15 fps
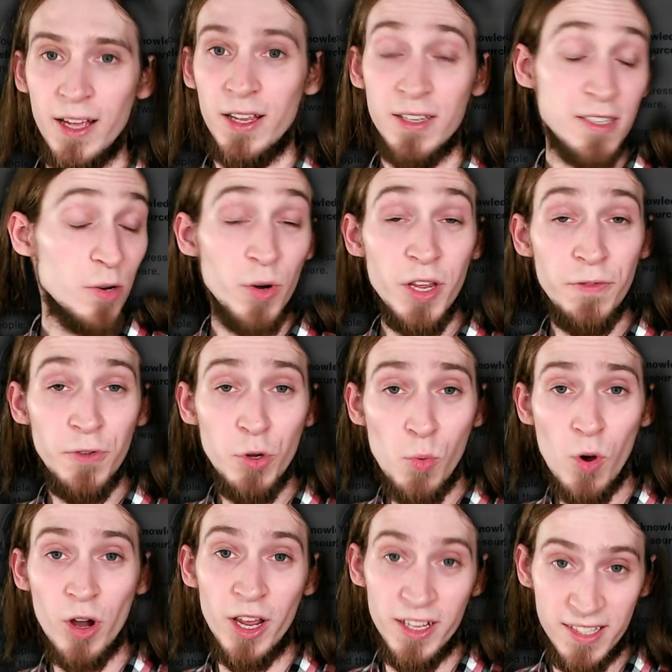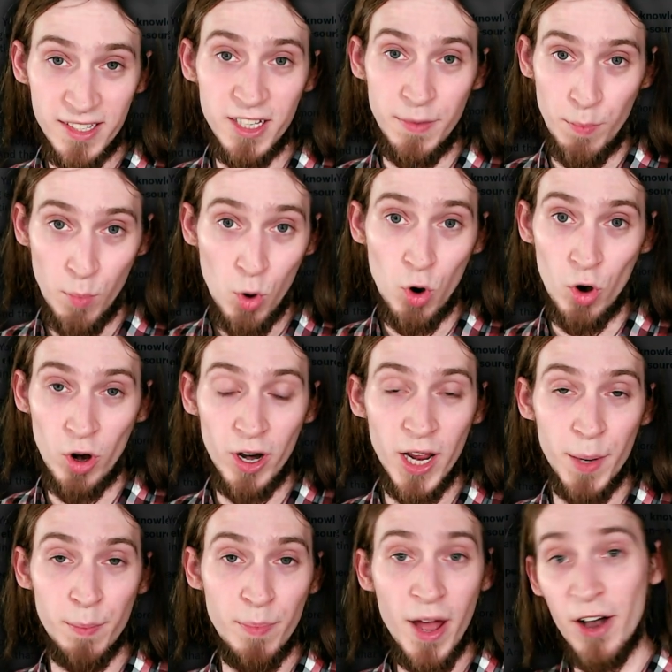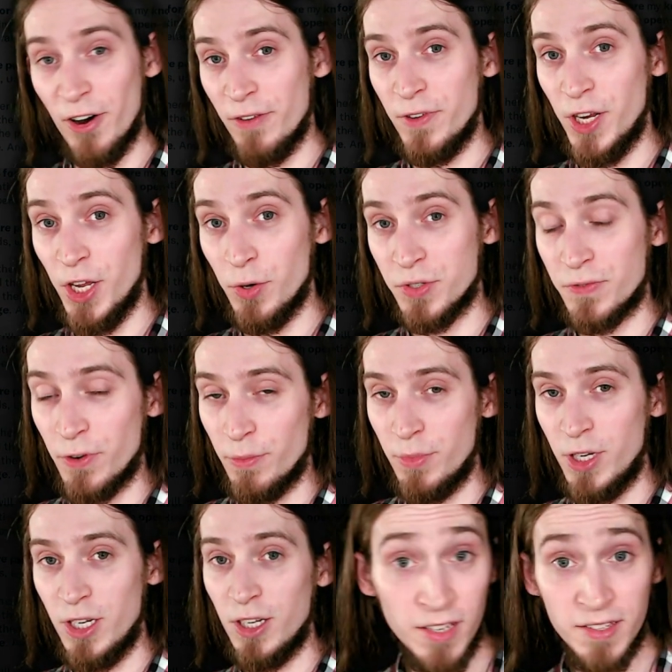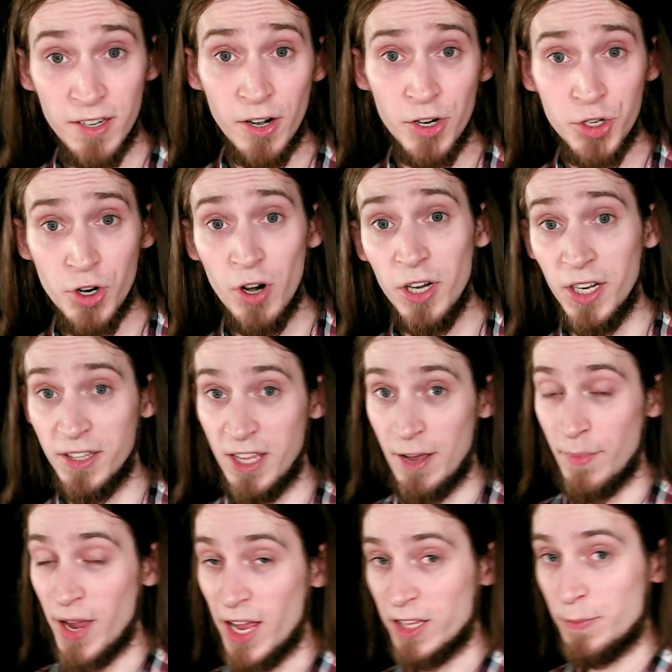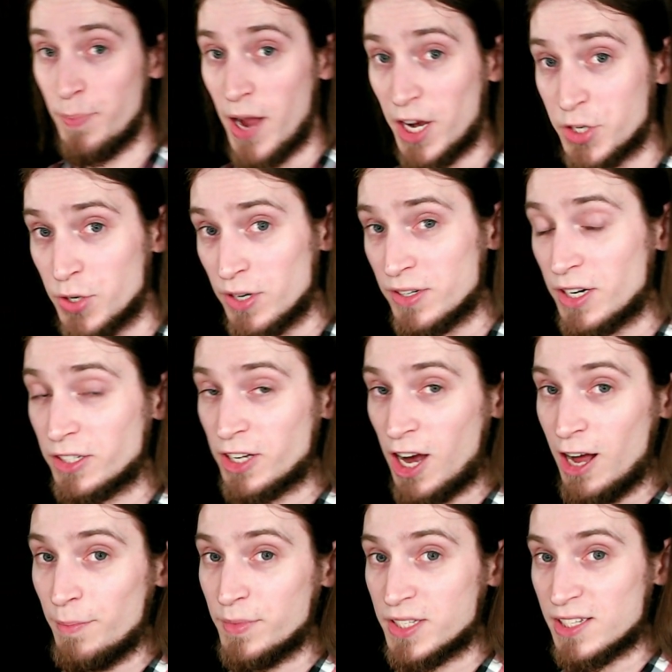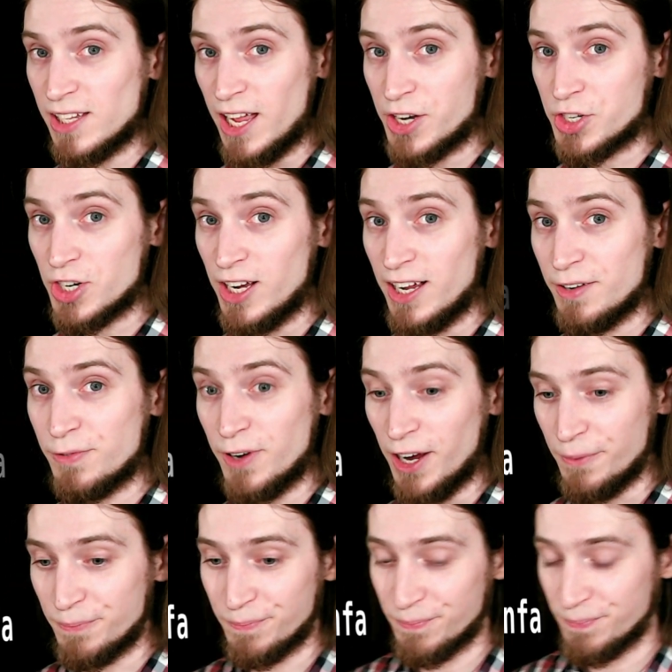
So if you want to see more and better videos from me, consider joining them at patreon.com/unfa.